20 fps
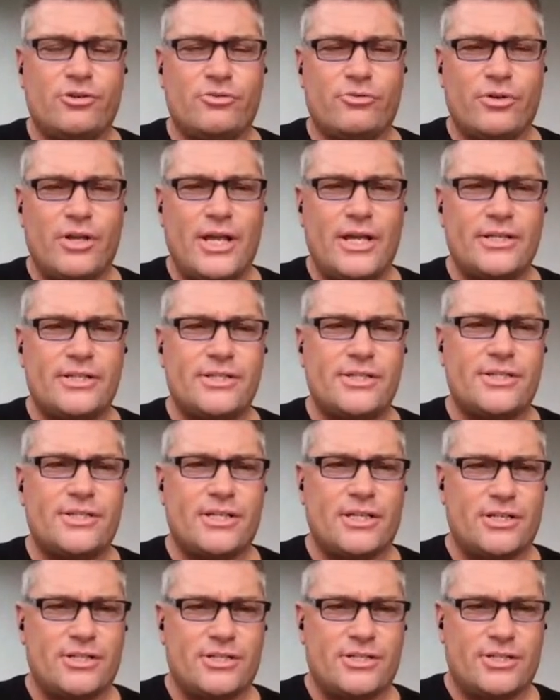create
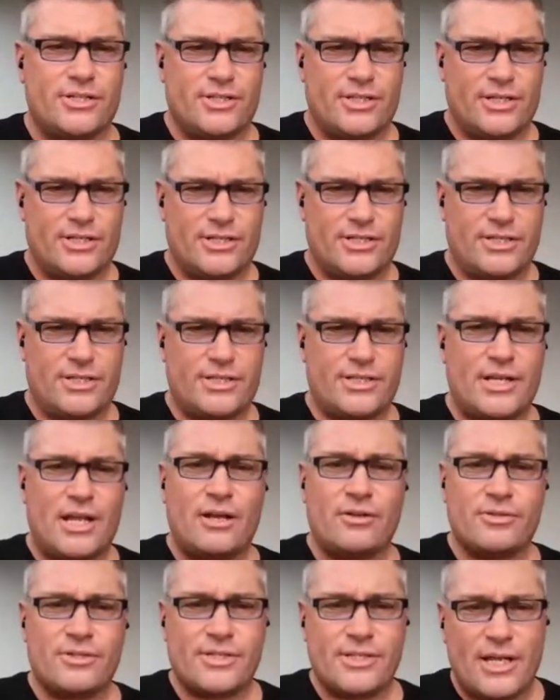distinctions that exist
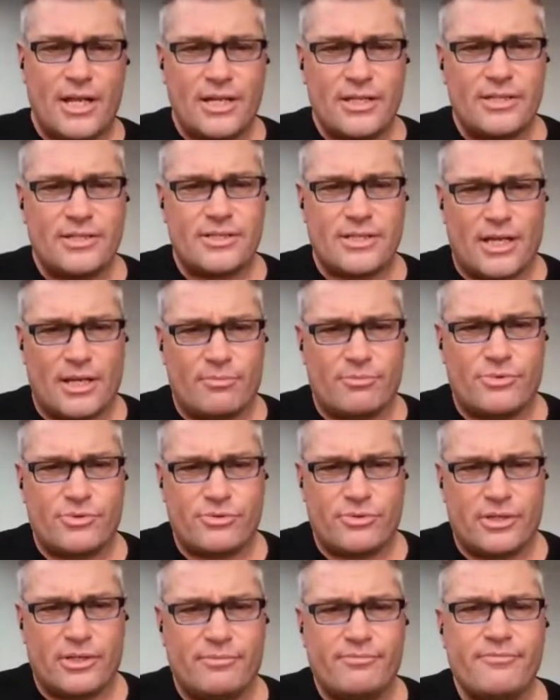outside the time
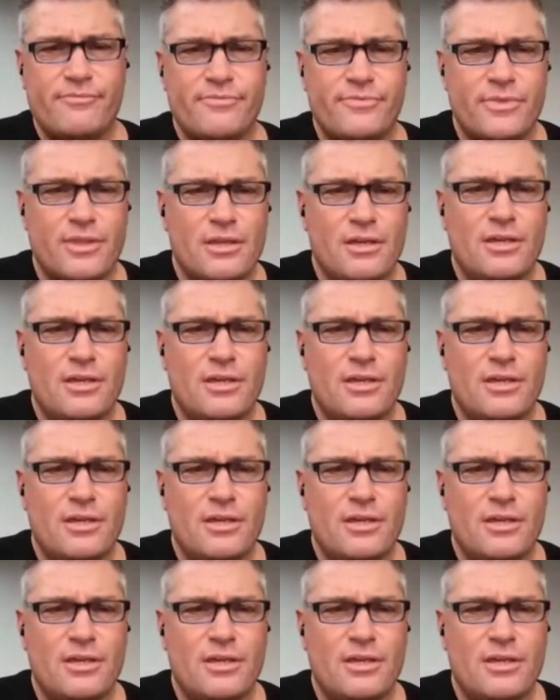stream